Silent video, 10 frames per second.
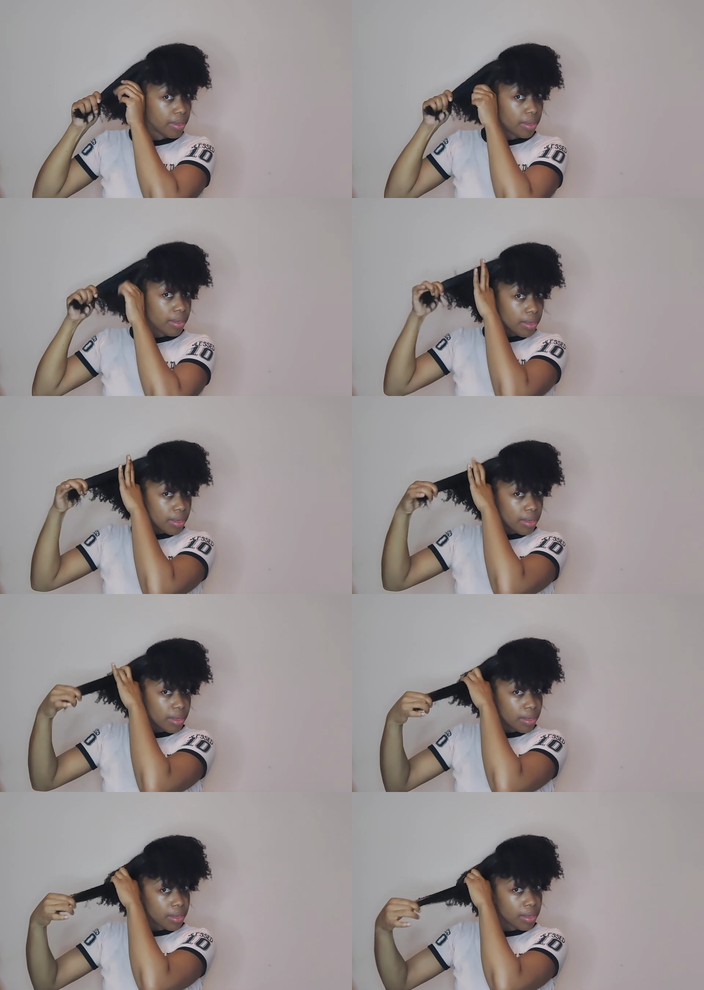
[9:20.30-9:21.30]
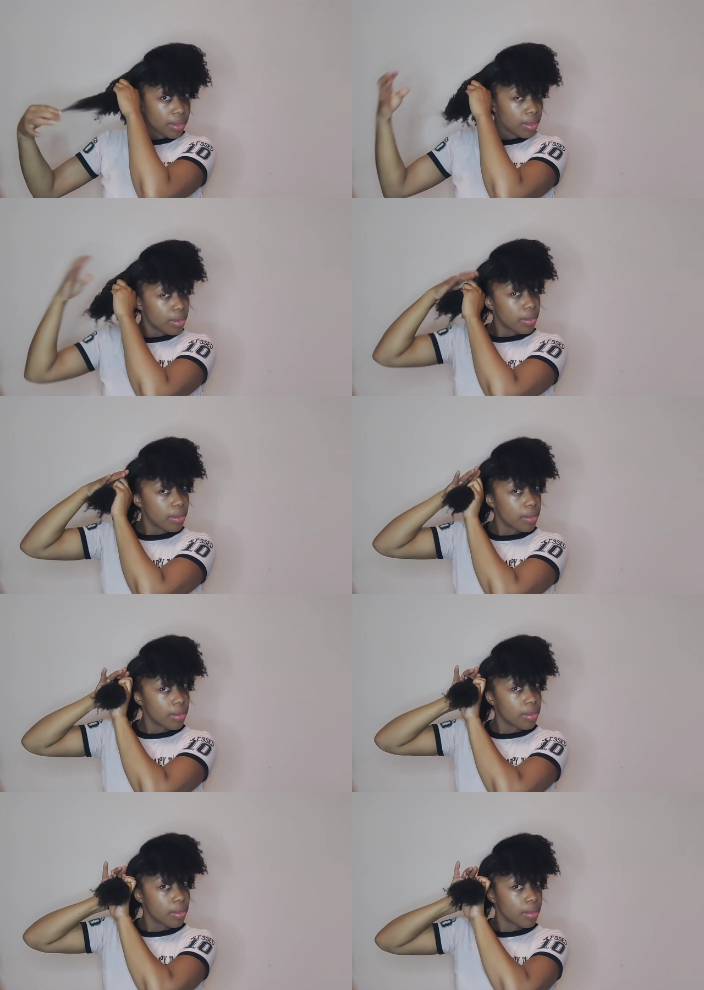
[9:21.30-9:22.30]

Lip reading: (silence)